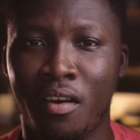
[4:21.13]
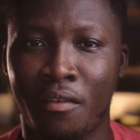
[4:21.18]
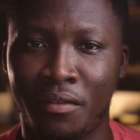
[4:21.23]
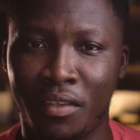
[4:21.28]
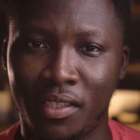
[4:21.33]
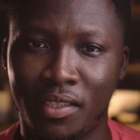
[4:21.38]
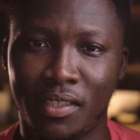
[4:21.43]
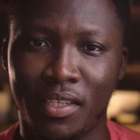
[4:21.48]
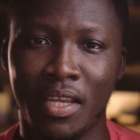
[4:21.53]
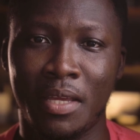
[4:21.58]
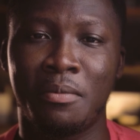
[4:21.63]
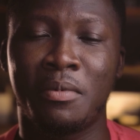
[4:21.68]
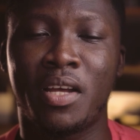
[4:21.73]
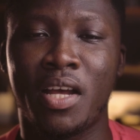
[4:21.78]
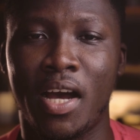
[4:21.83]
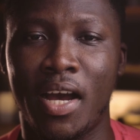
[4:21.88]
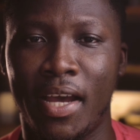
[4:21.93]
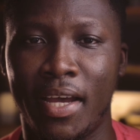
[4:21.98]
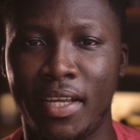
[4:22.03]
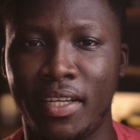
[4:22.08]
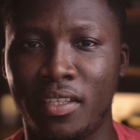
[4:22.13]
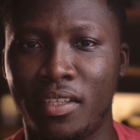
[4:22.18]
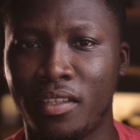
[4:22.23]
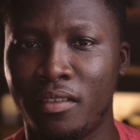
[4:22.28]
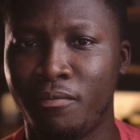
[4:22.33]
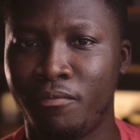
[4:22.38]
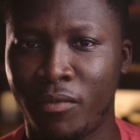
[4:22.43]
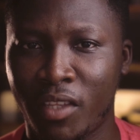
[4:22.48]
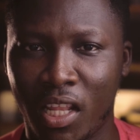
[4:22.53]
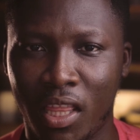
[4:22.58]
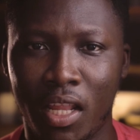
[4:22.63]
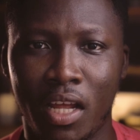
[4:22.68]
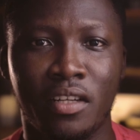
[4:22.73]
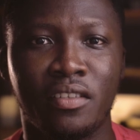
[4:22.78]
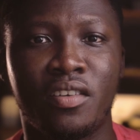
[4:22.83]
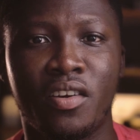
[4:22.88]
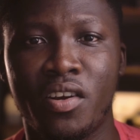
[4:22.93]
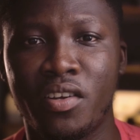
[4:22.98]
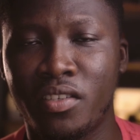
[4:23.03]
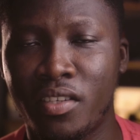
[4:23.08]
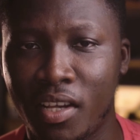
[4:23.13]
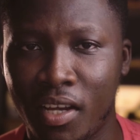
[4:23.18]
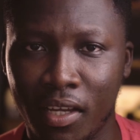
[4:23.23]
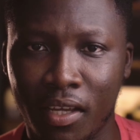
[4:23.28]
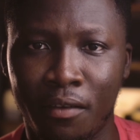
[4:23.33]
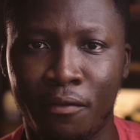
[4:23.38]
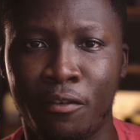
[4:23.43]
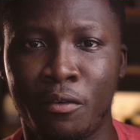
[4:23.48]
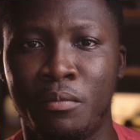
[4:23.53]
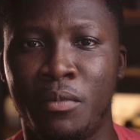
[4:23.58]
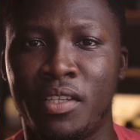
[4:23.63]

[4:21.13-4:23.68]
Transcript: of the same kind, lanterns hanging from